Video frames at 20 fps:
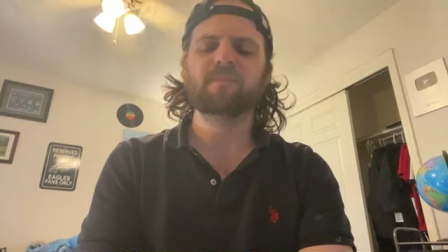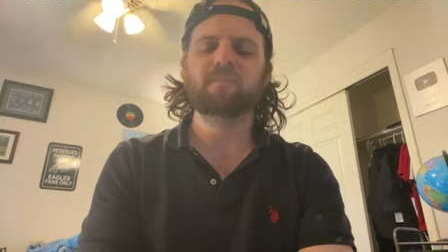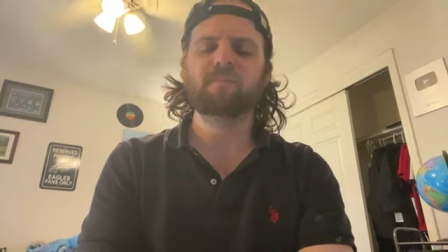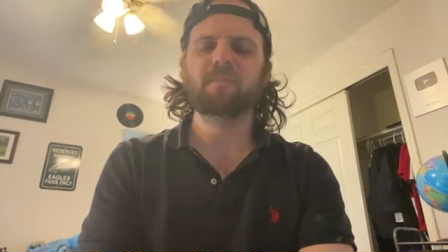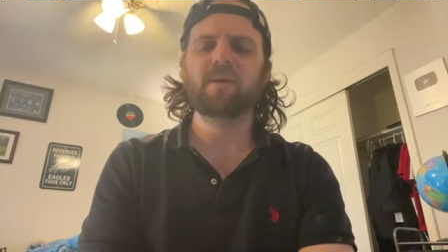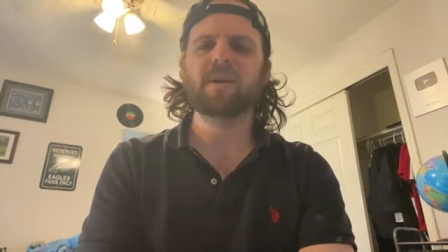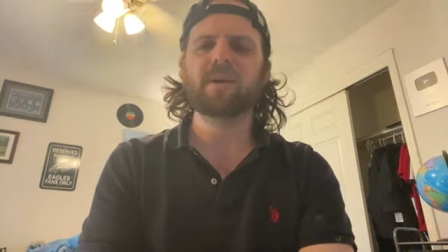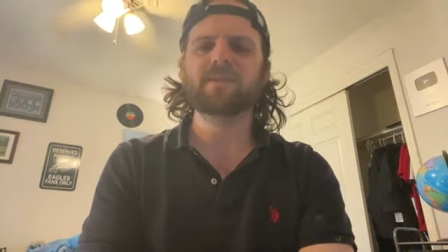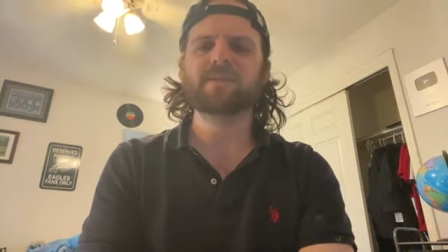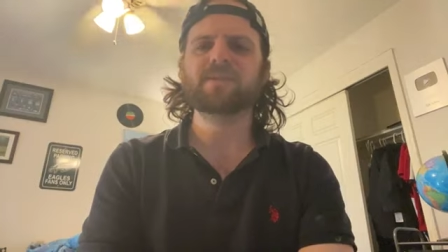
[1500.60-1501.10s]

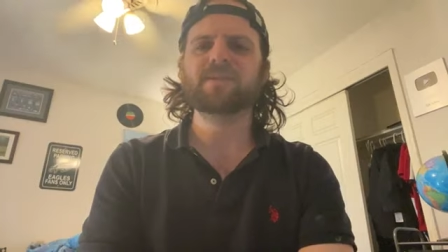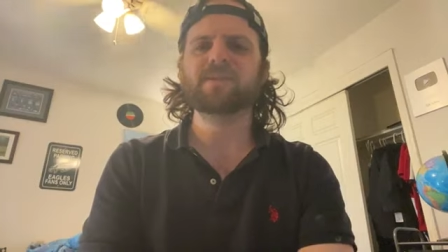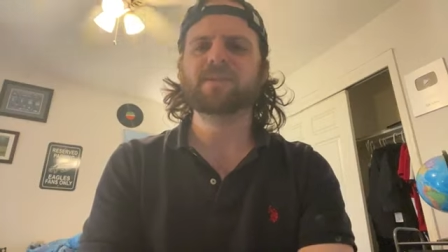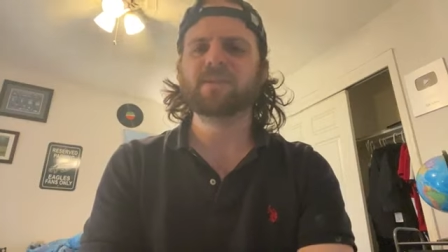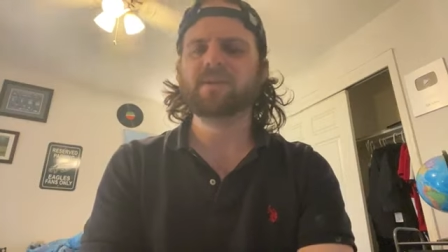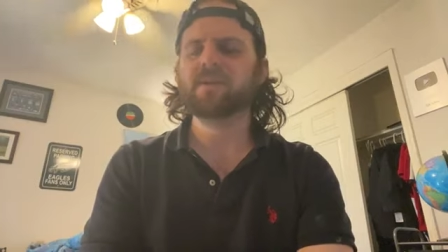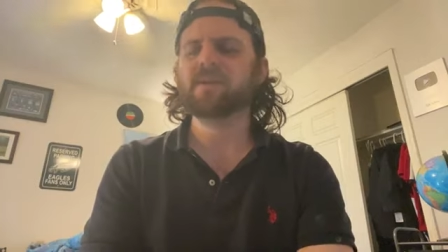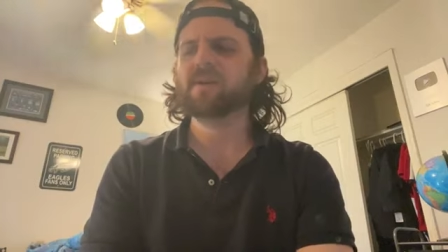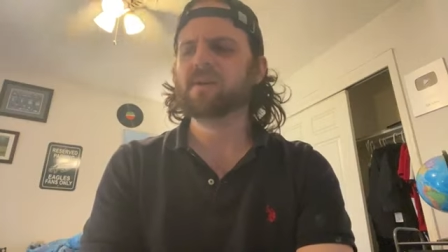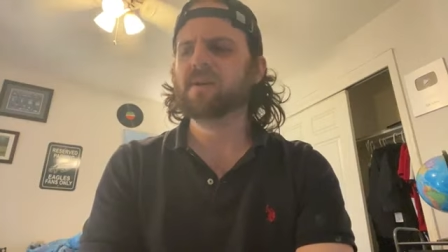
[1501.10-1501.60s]
but
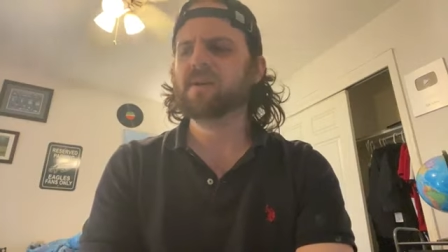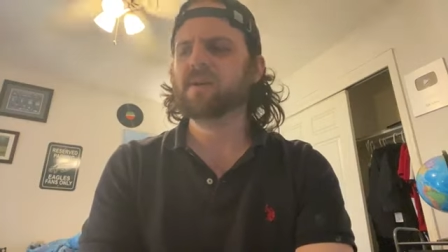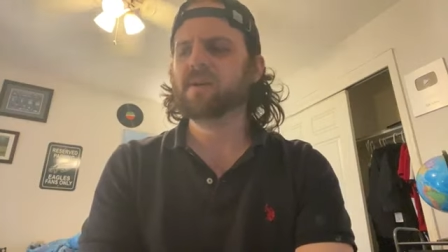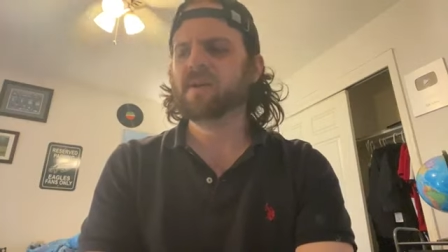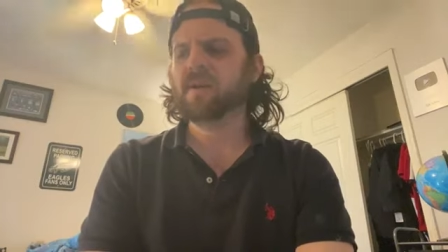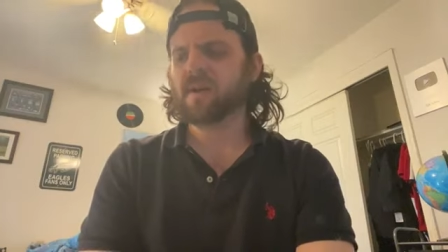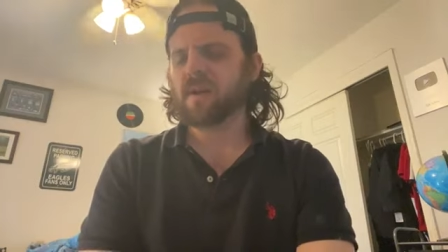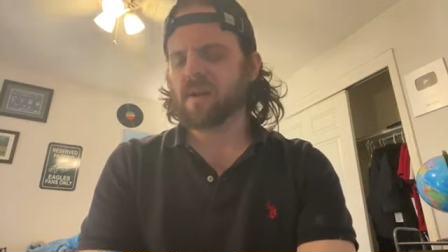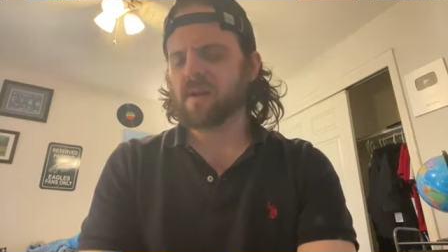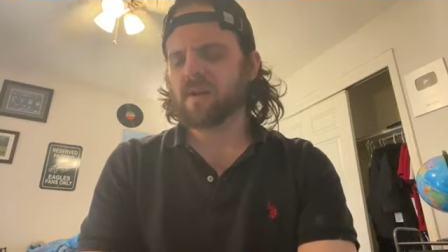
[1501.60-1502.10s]

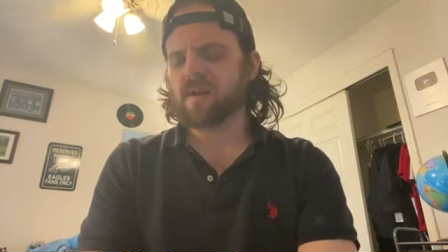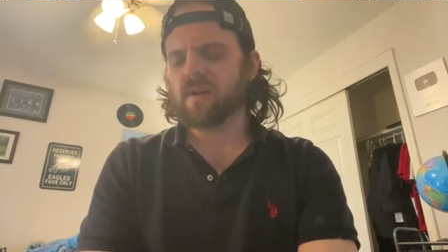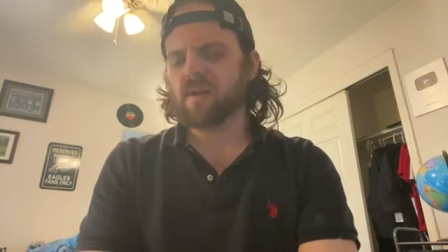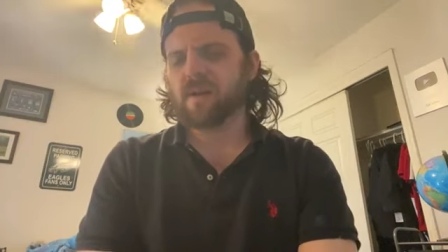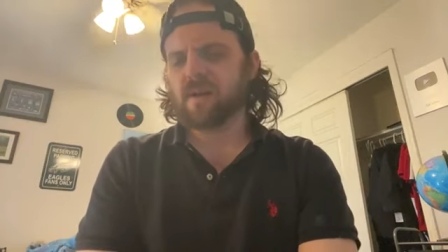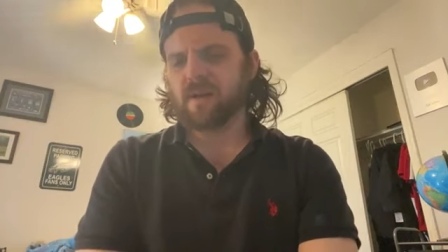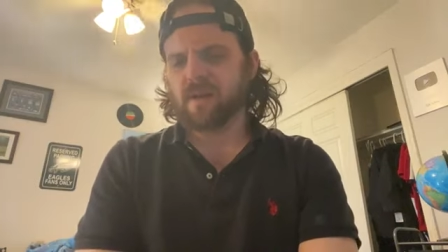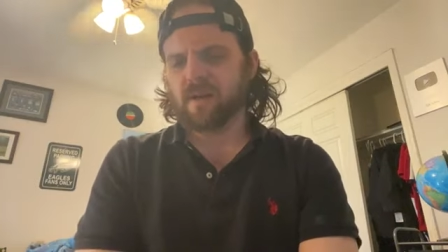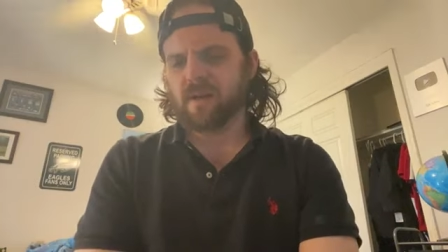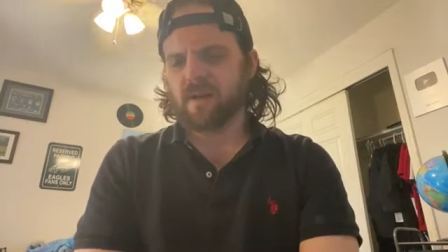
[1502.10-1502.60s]

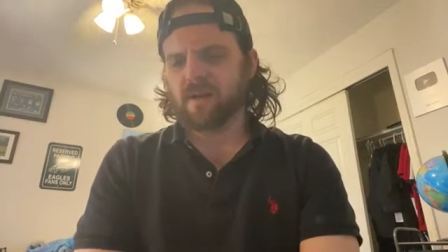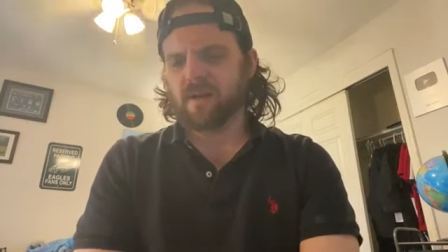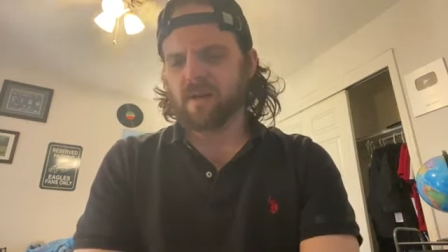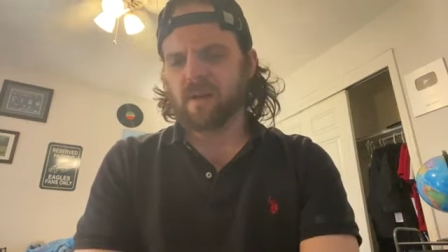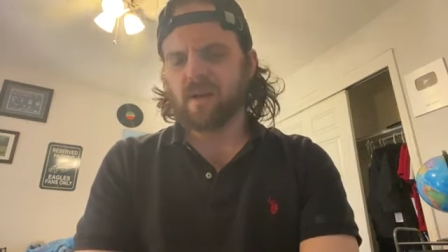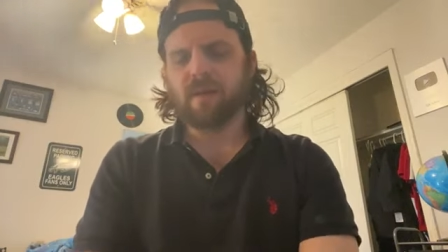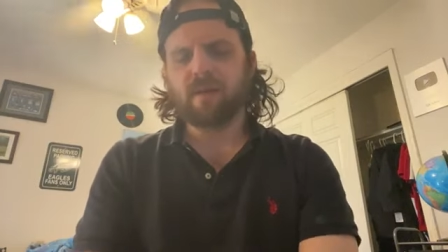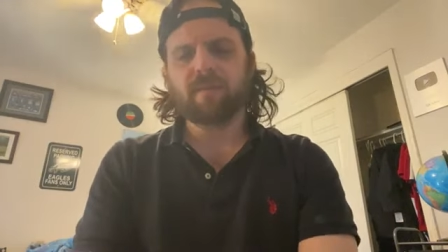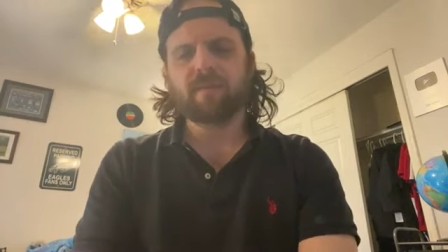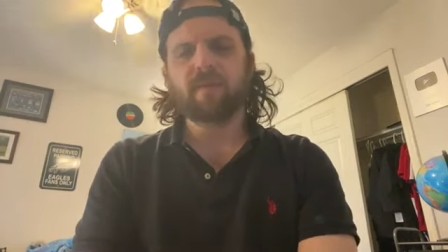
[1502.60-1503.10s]

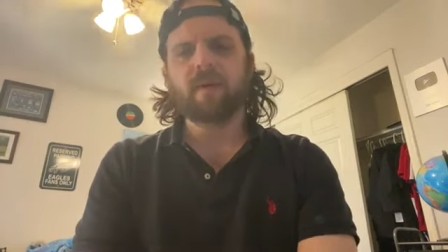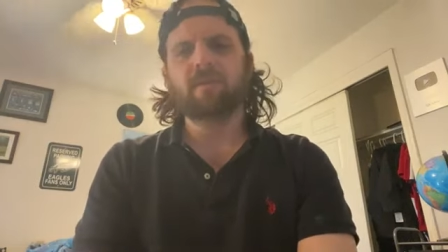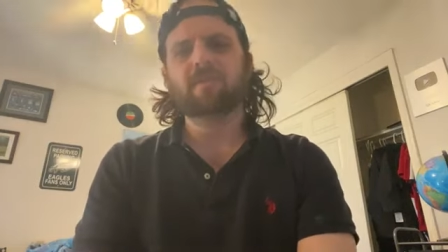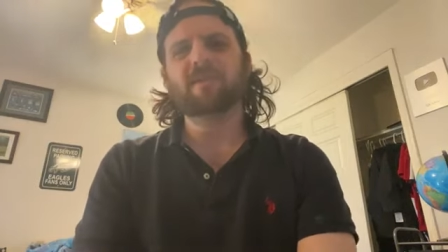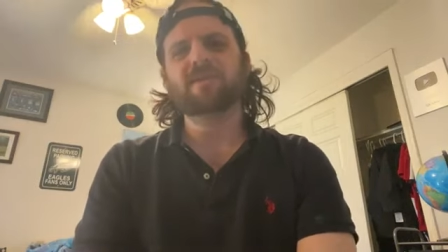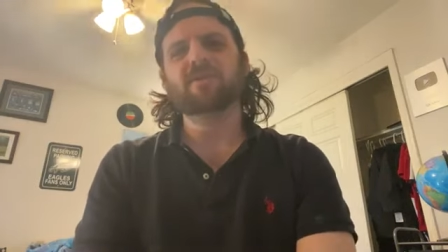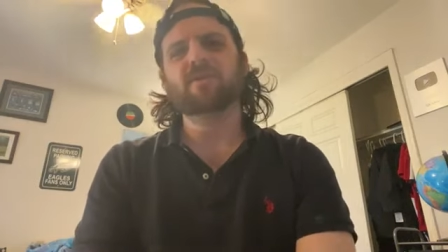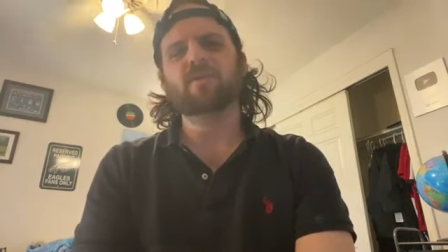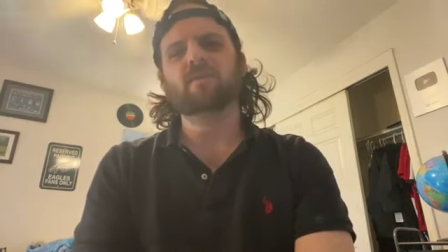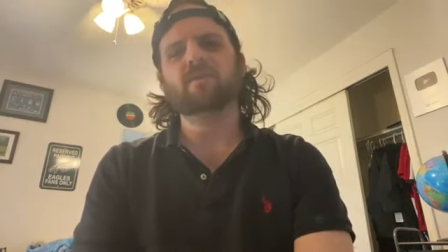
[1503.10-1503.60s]
yeah, I've
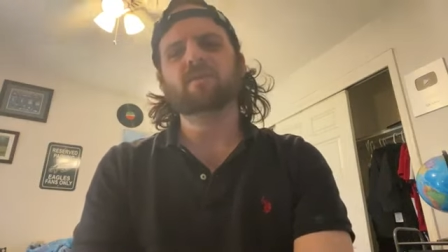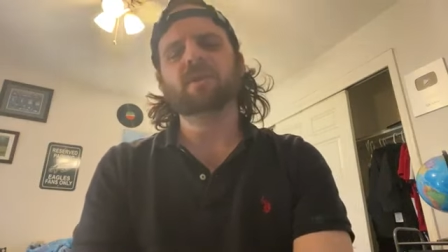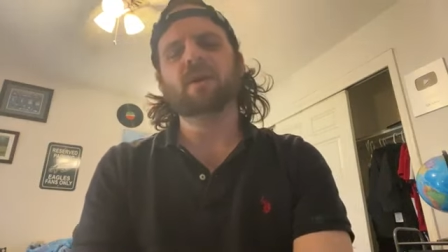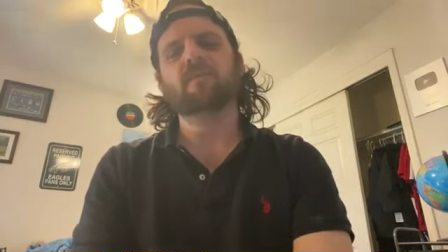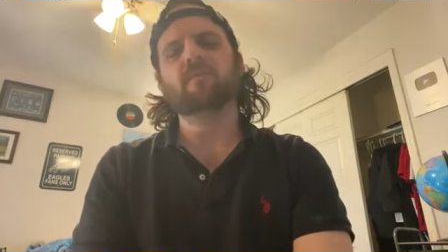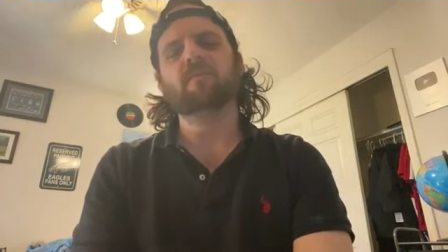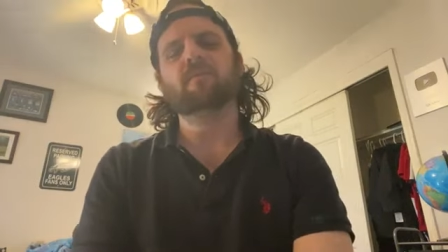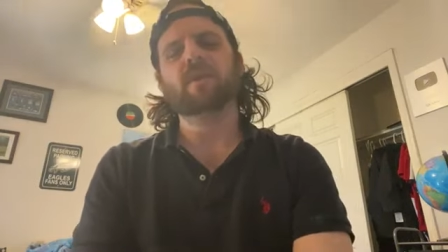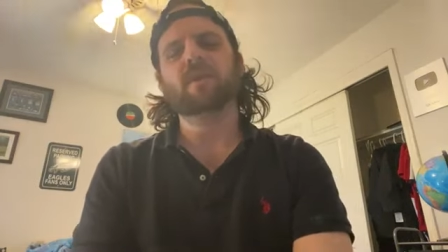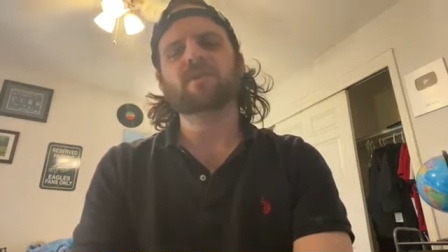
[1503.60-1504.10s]
been dealing with
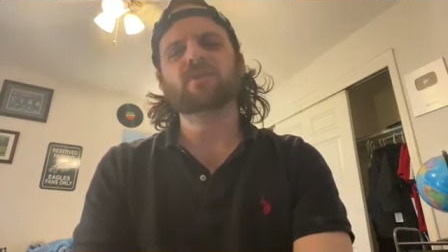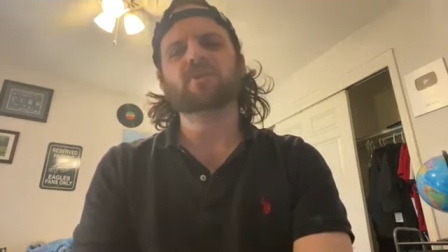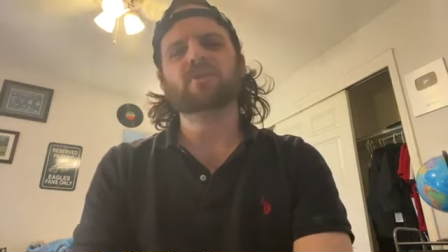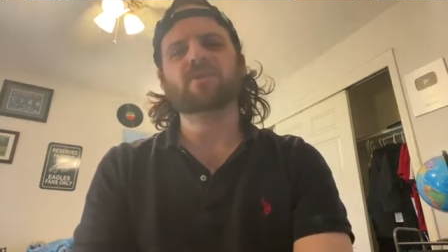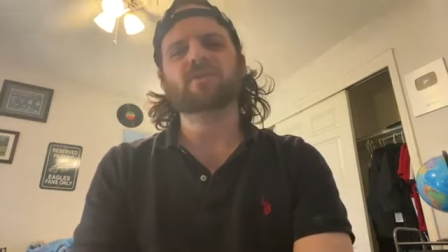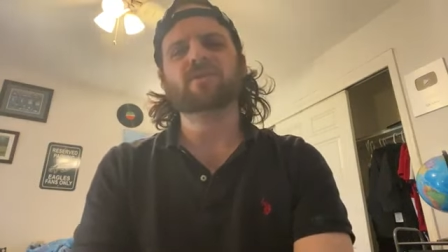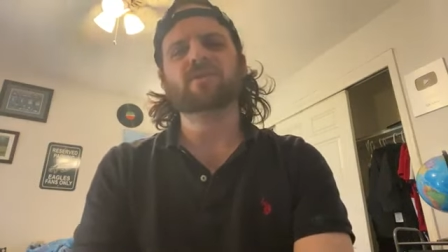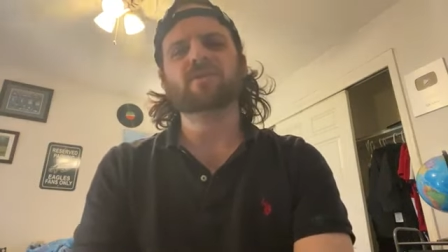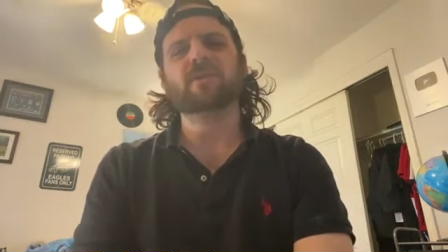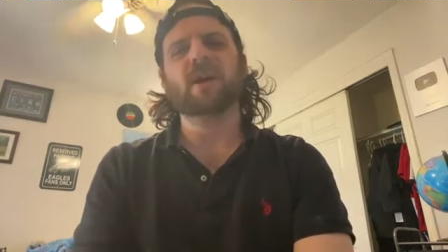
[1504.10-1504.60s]
defamation
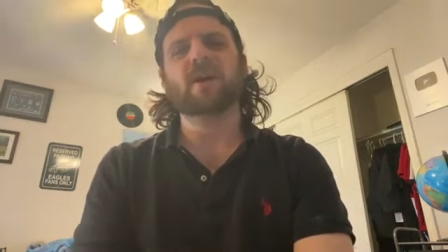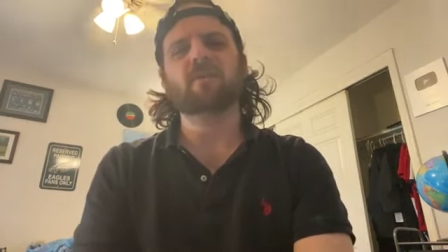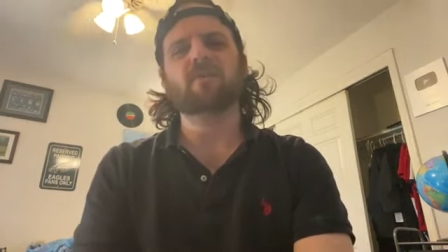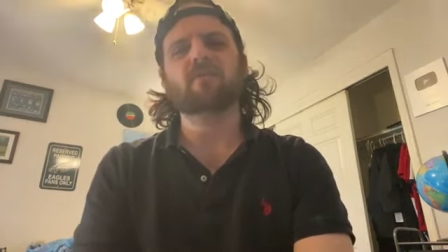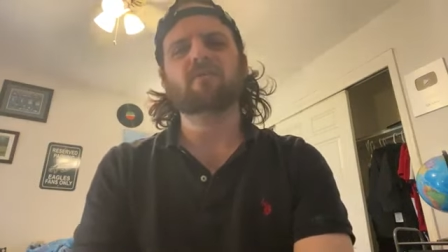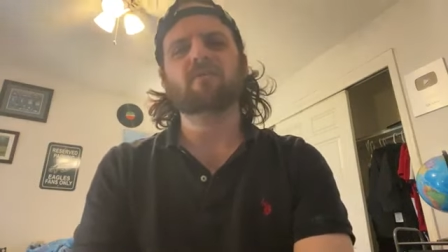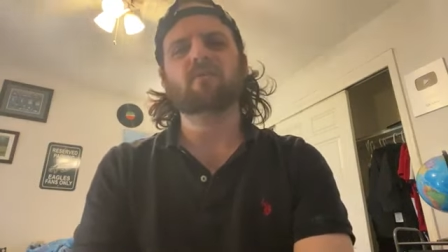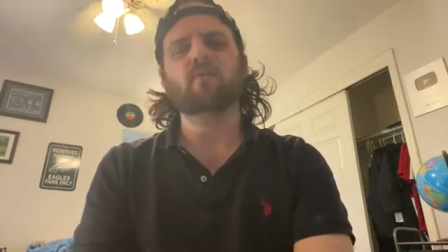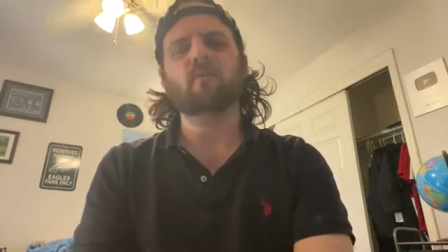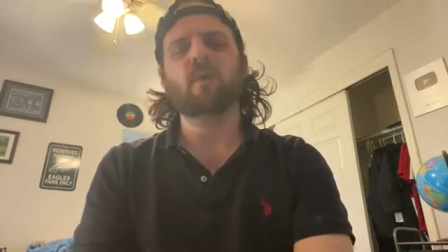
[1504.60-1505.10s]
and slander
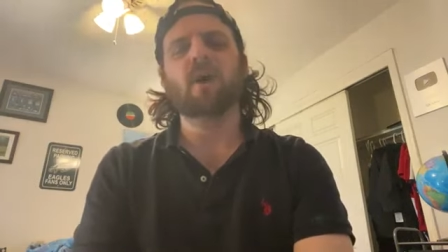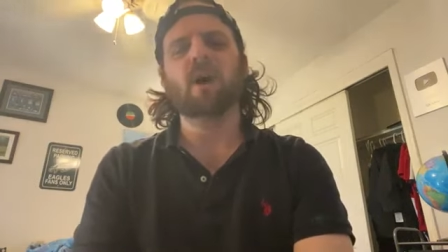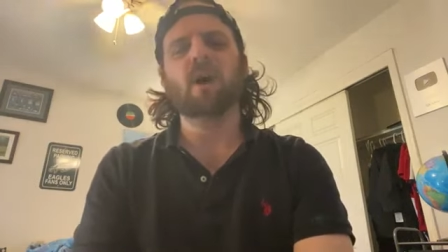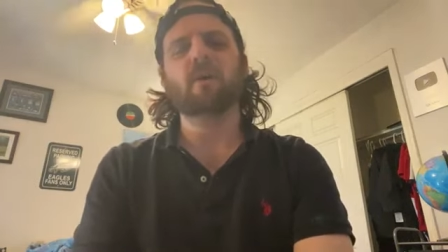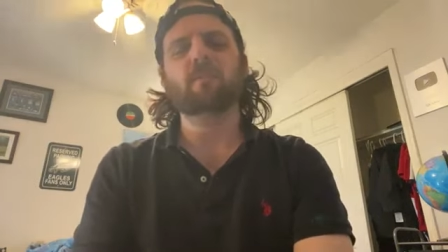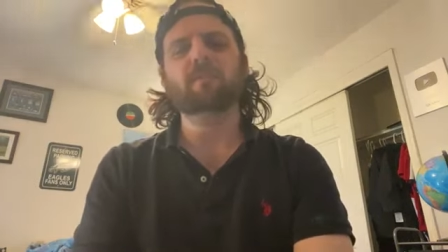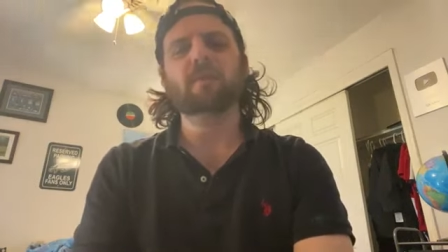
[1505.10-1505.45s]
for a while.